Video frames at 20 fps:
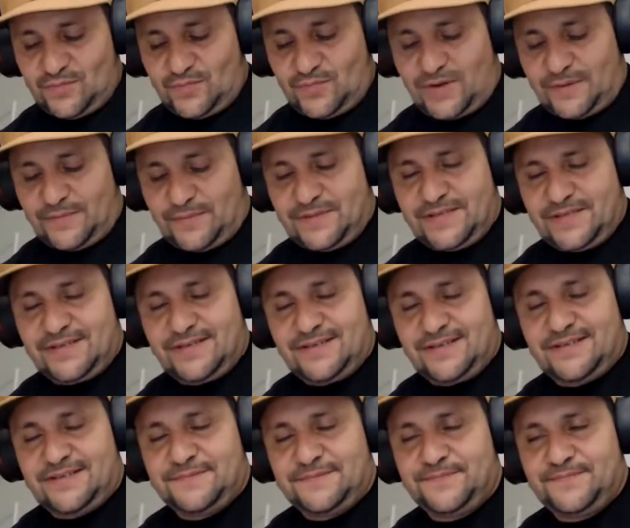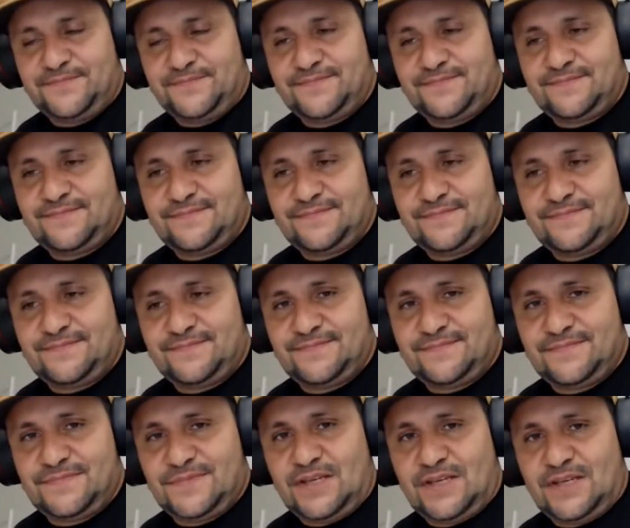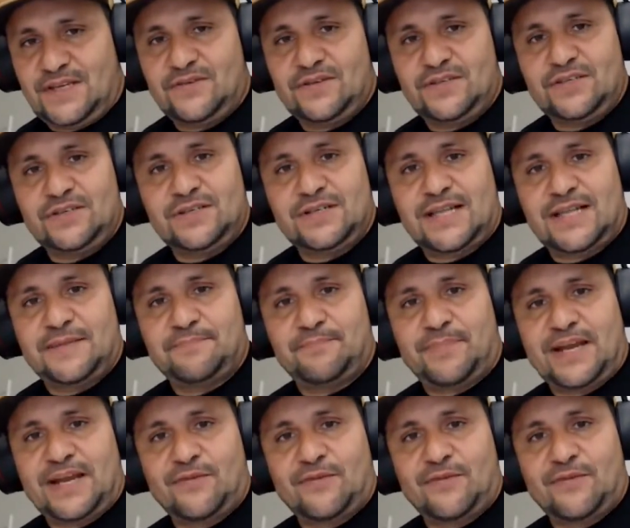probably you like bike